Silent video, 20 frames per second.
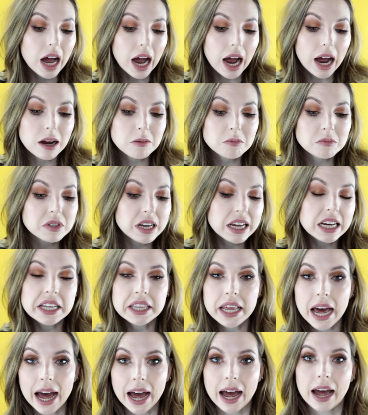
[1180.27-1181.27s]
I'm nearly
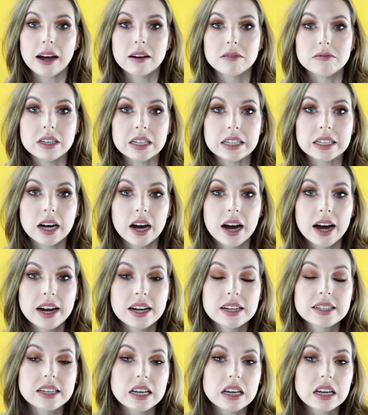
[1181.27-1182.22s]
there, really guys.